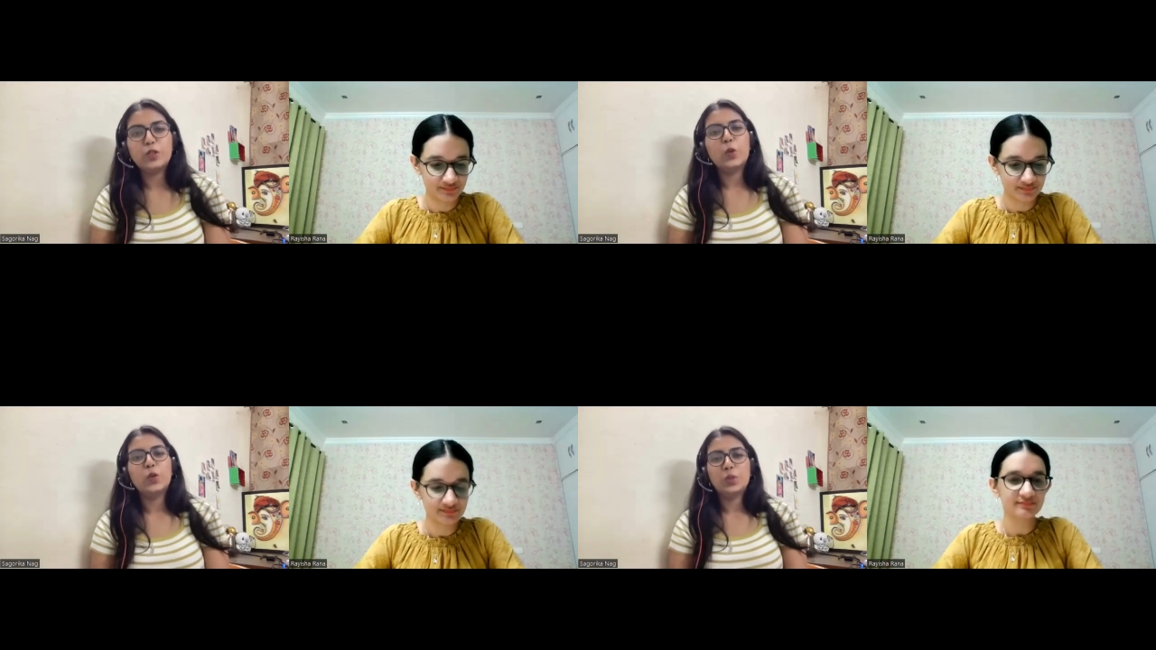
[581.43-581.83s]

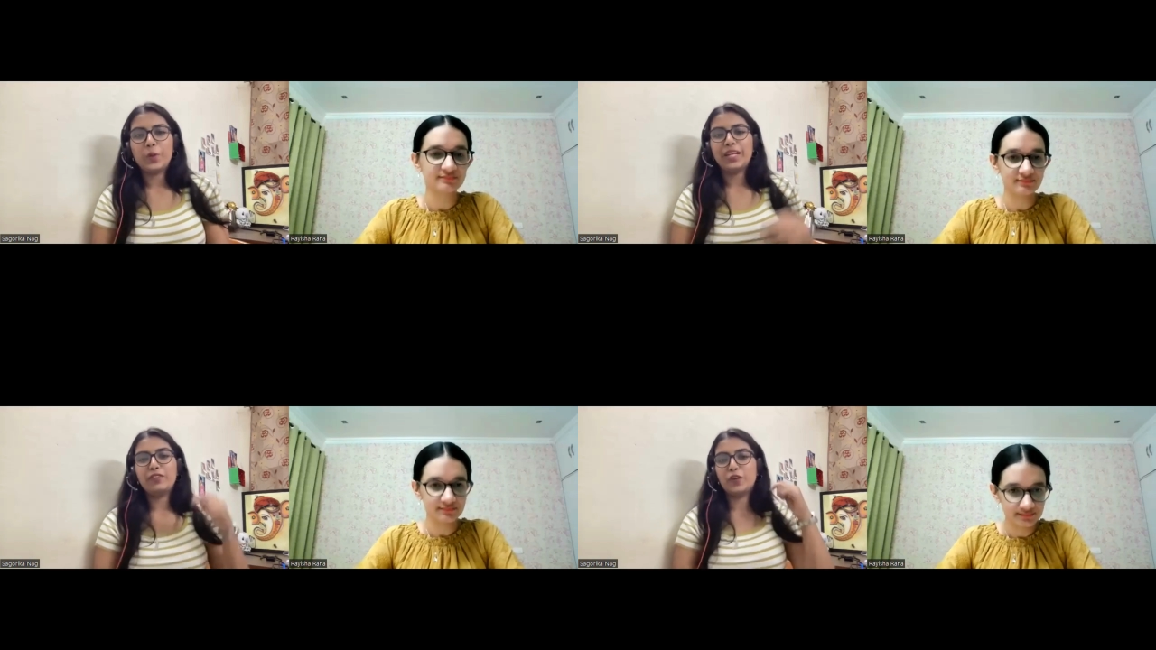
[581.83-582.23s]
Speaker 1: Don't
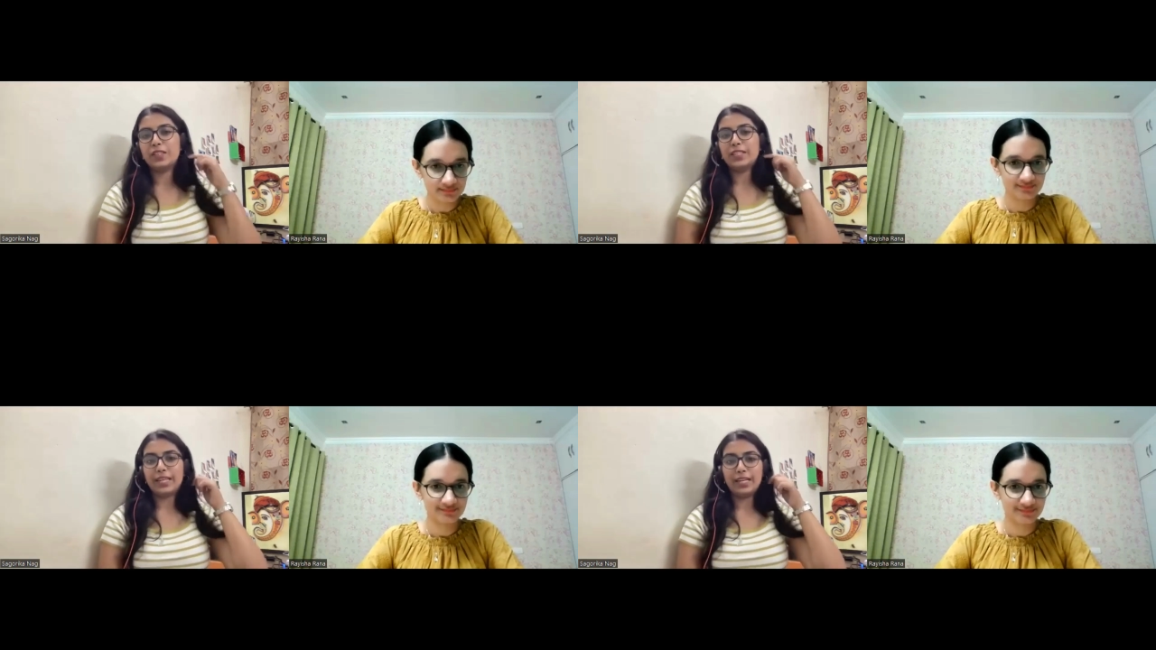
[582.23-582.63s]
wait for
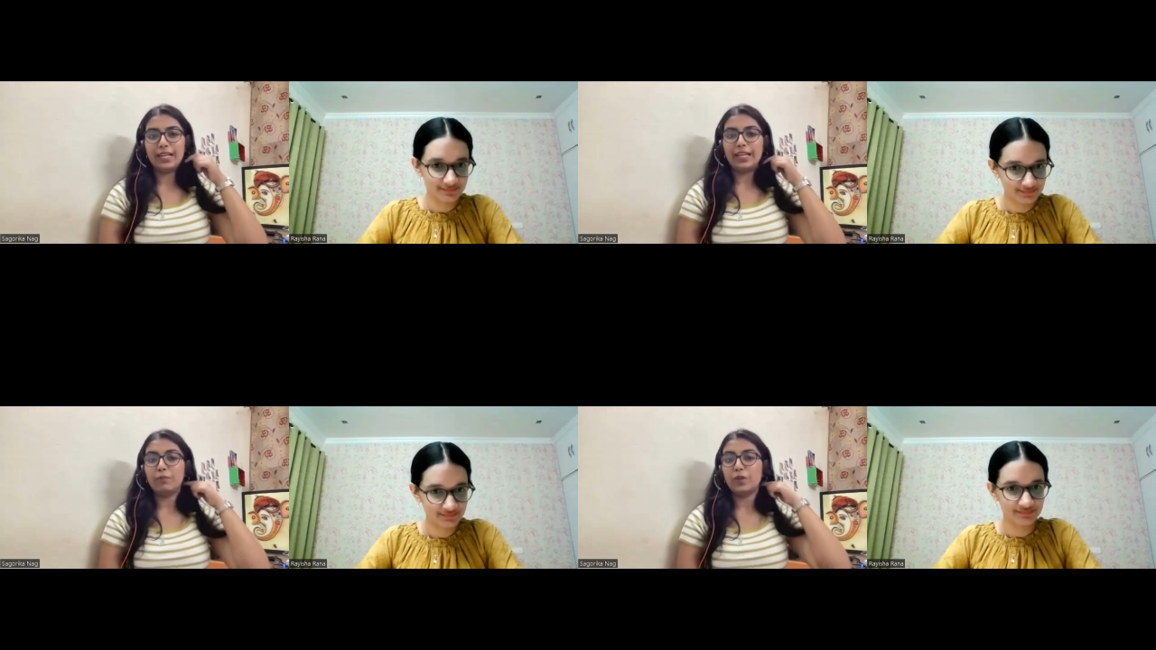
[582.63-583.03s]
the
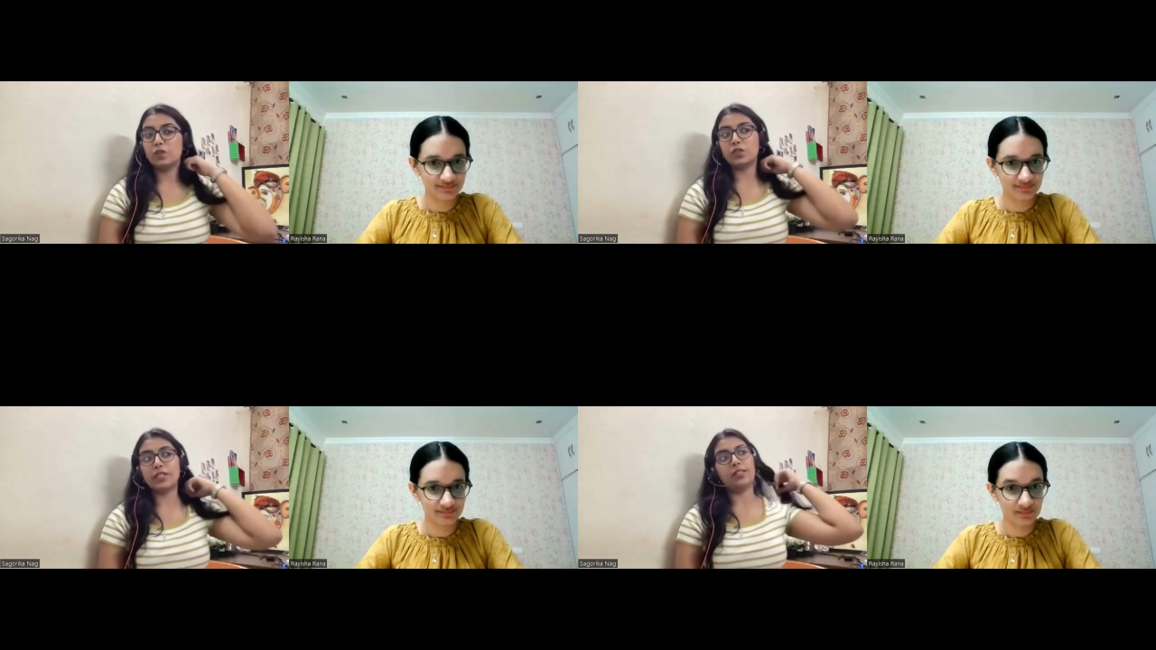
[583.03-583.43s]
deadline
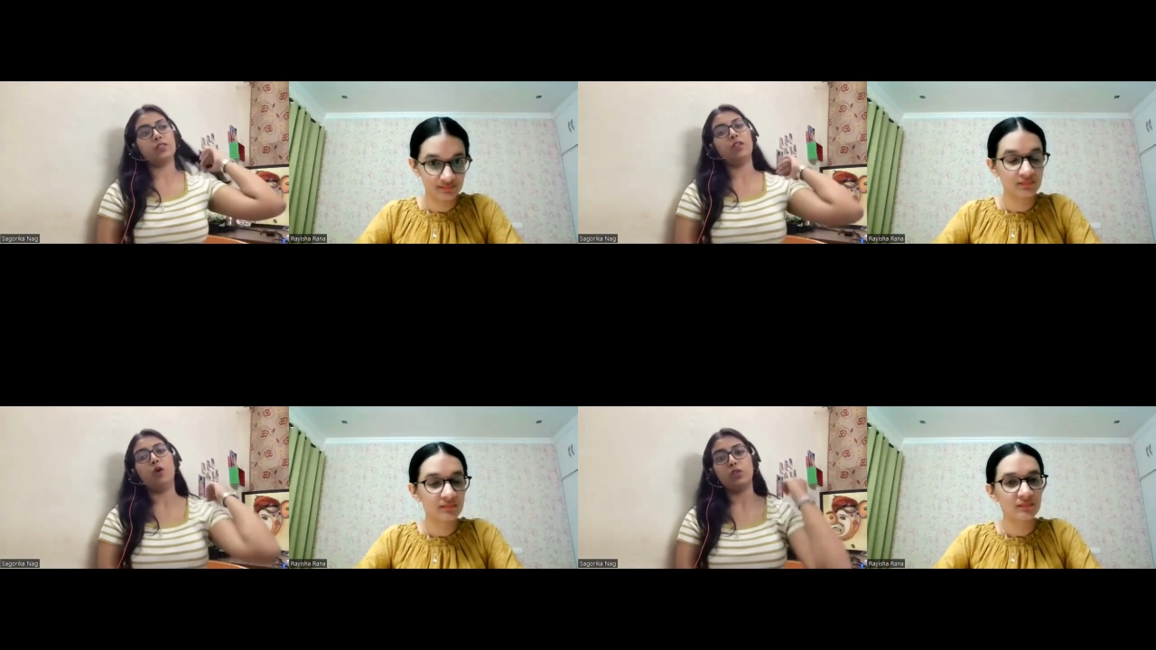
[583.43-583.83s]
because there
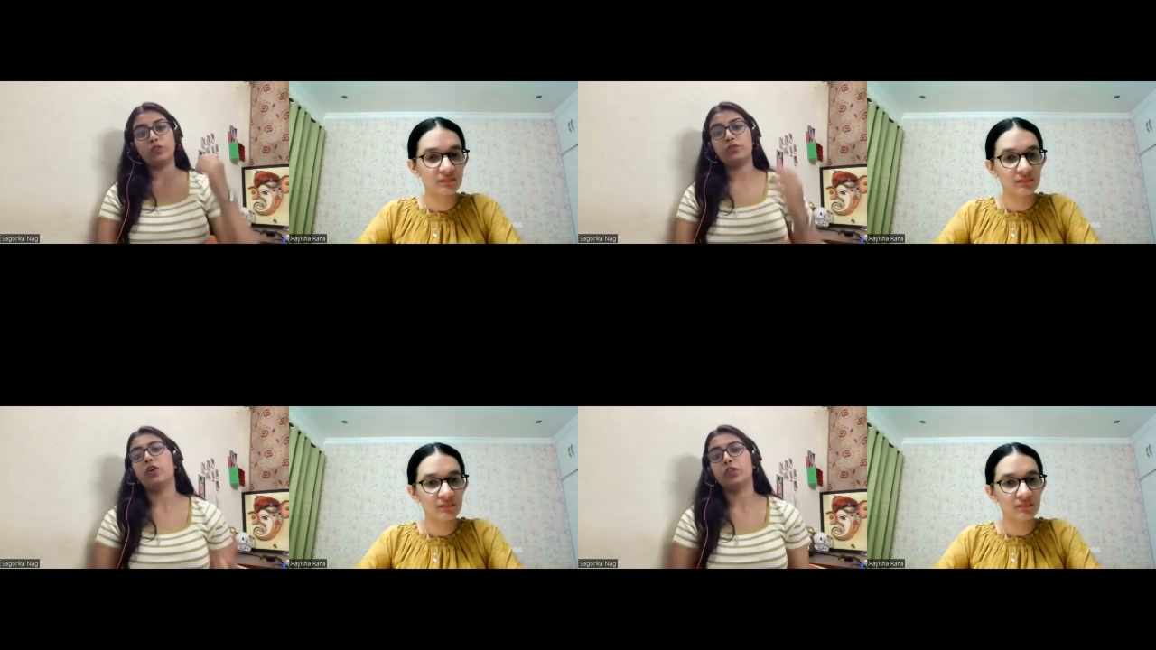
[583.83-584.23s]
is a lot
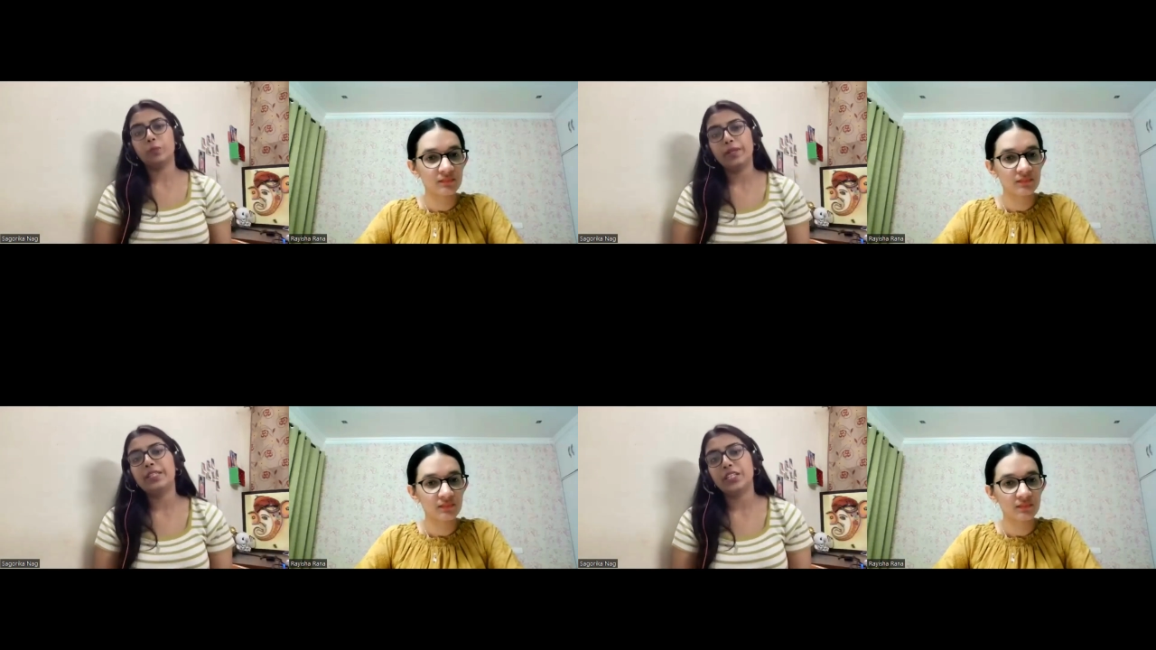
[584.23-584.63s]
of
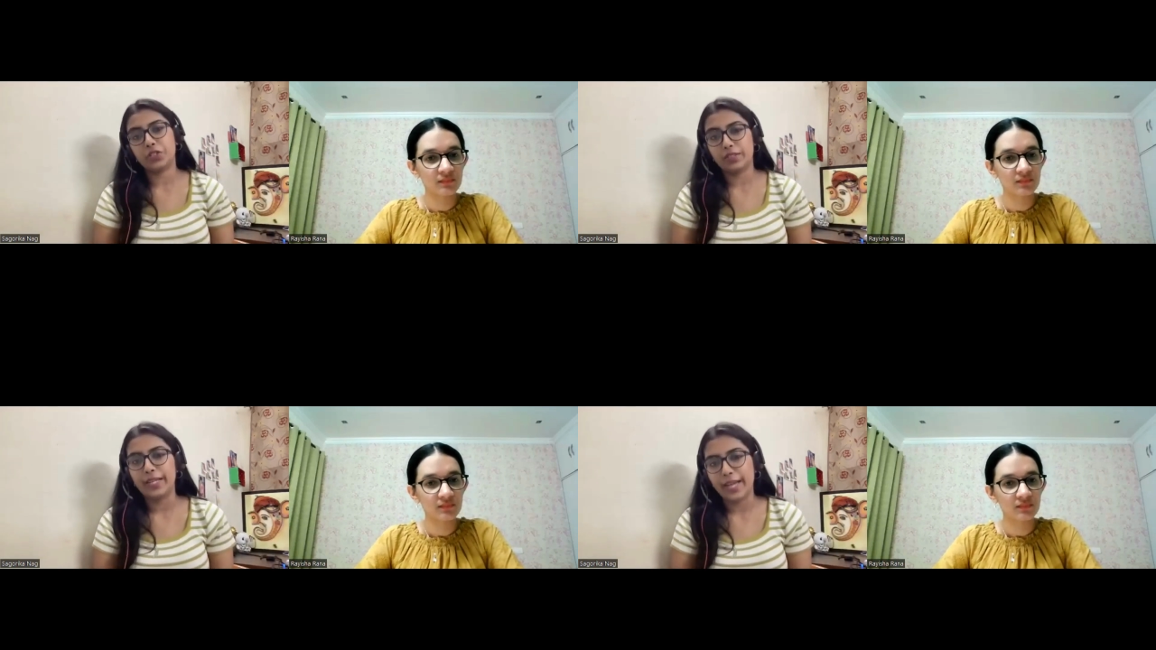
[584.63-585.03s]

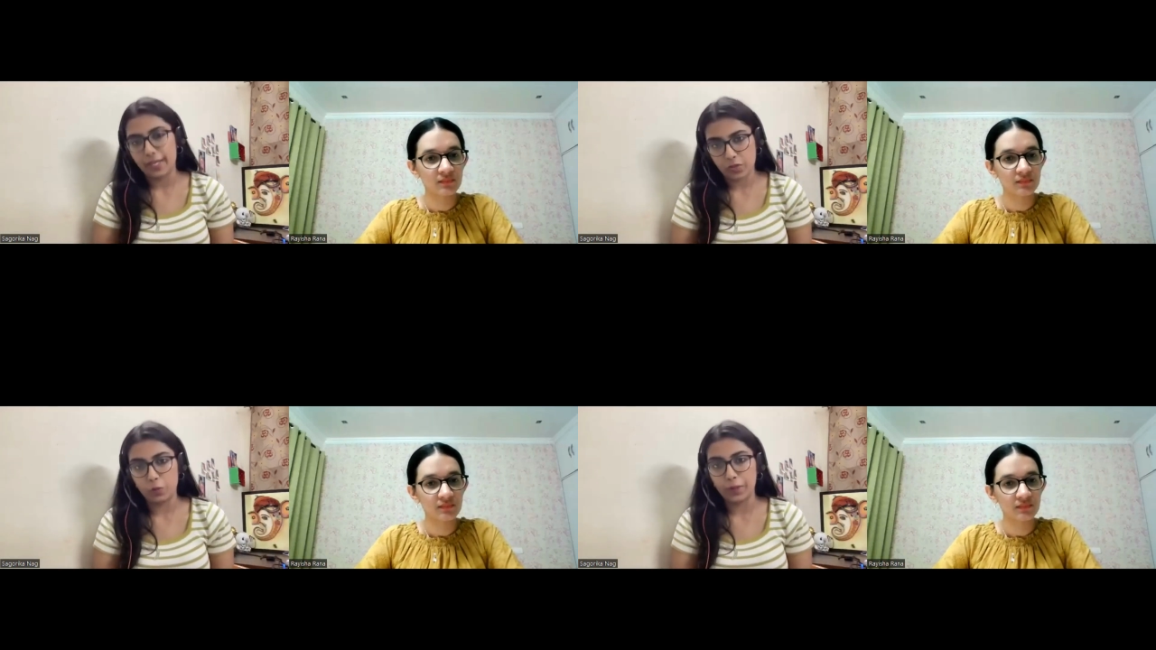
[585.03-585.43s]
documentation that
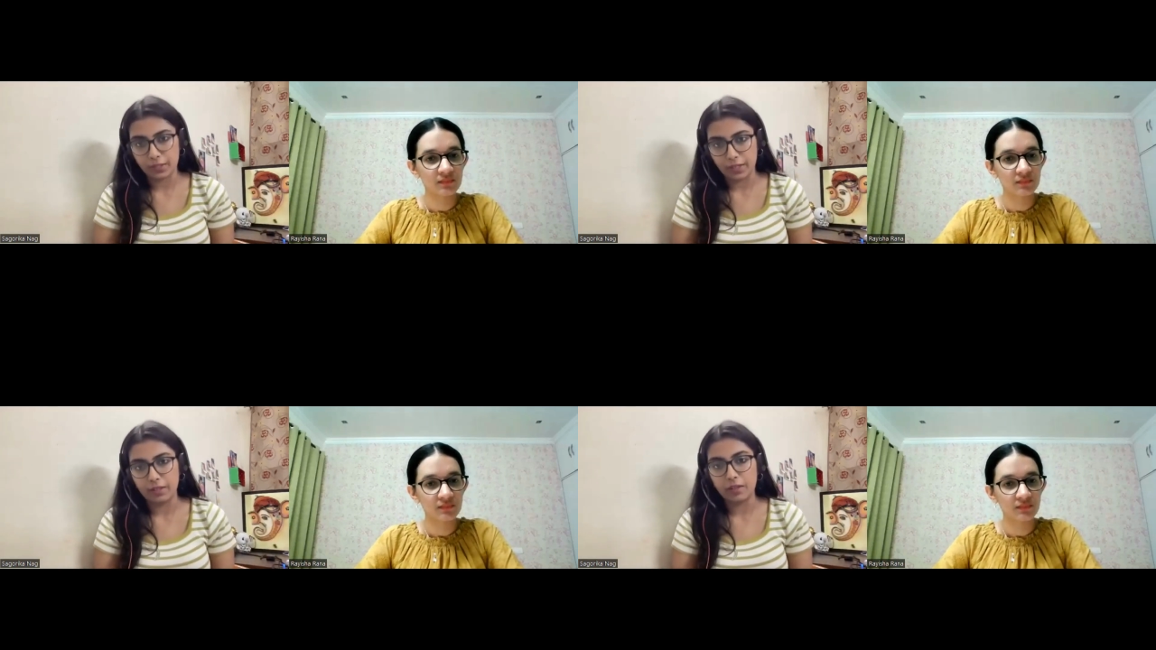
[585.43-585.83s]
has to be
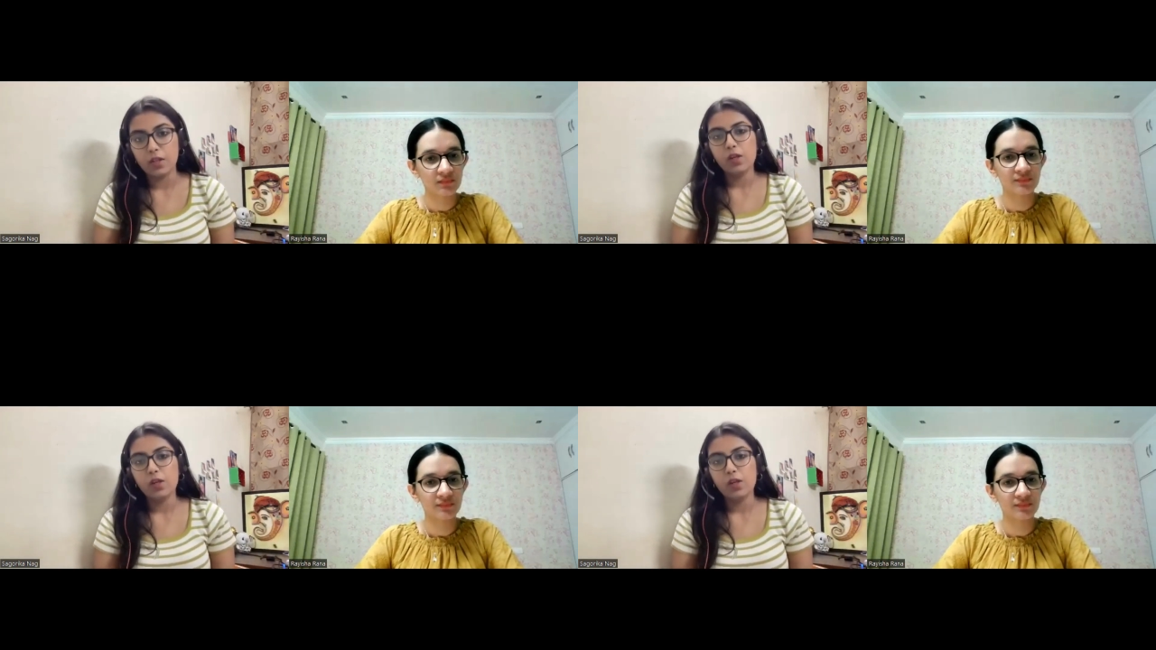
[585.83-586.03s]
done.